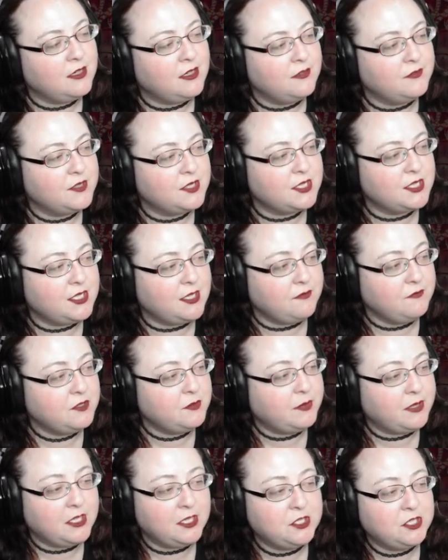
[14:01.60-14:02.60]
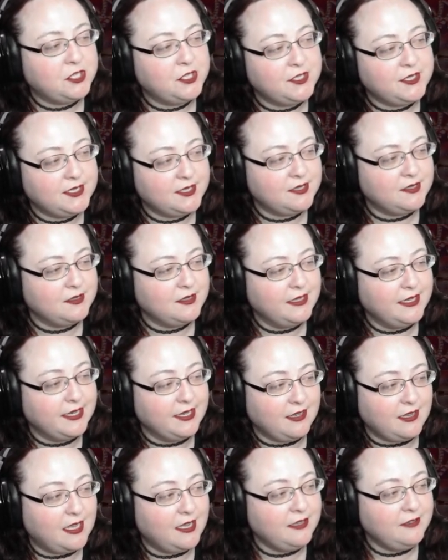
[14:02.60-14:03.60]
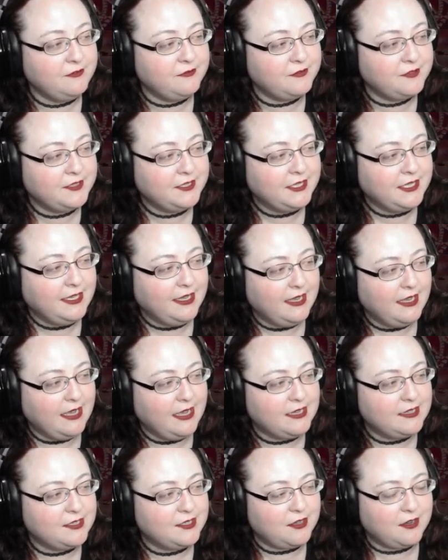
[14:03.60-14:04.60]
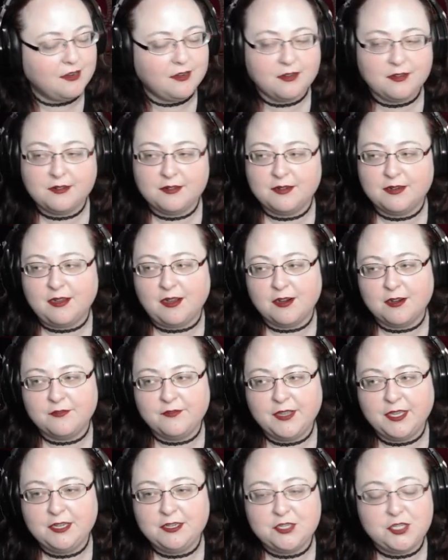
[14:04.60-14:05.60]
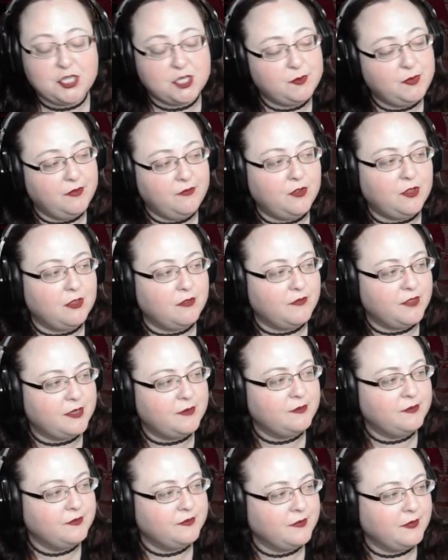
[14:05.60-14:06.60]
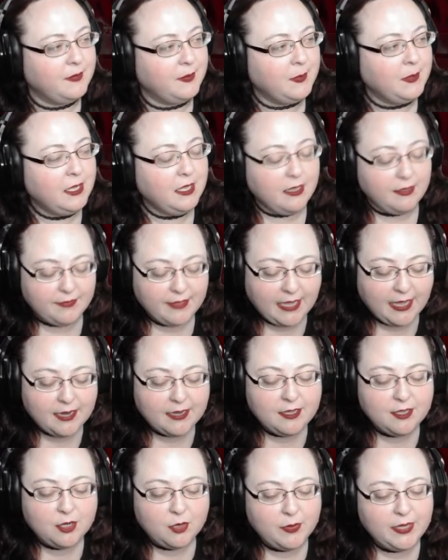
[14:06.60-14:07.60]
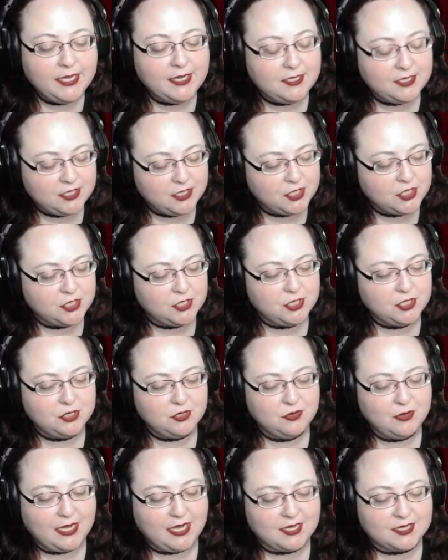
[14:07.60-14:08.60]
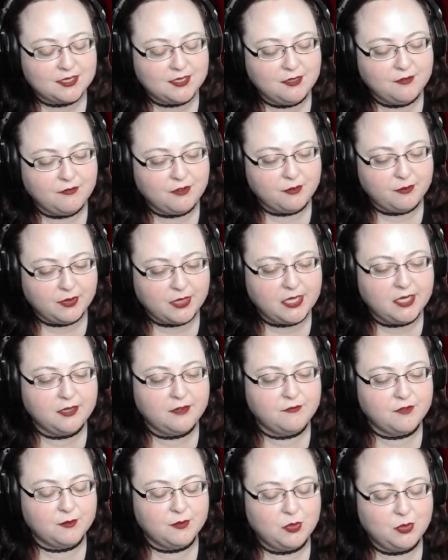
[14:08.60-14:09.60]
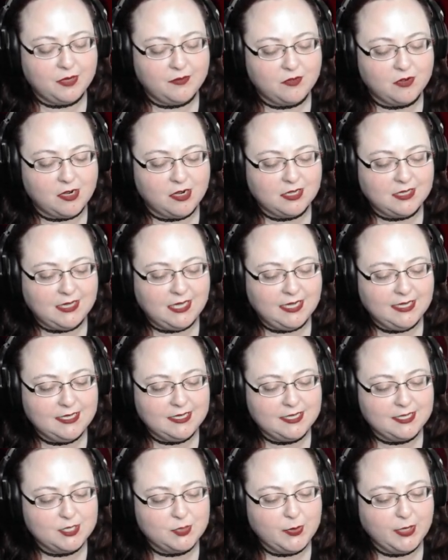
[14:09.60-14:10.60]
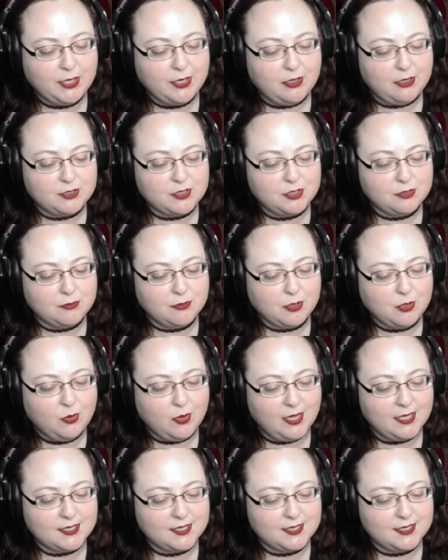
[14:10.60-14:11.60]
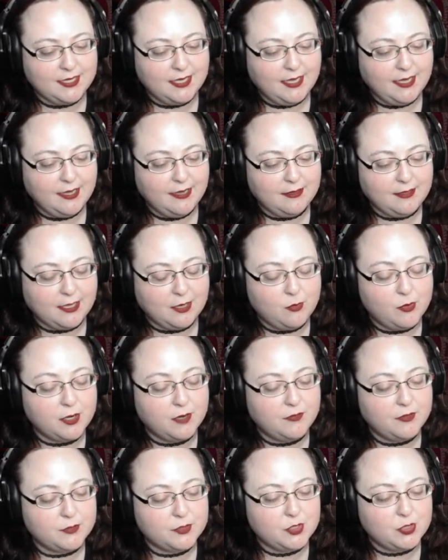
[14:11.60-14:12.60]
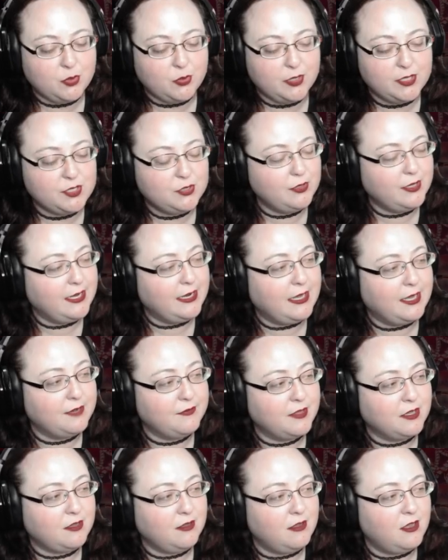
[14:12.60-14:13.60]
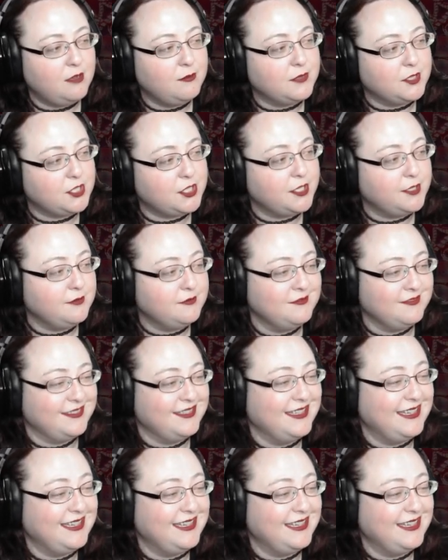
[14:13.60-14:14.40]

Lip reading: of stuffed plushies in life, and our RV could just be full of them. That, you know, in addition to asking for blood from whoever our client is, we could also request like, one of those toys you get out of the claw machine.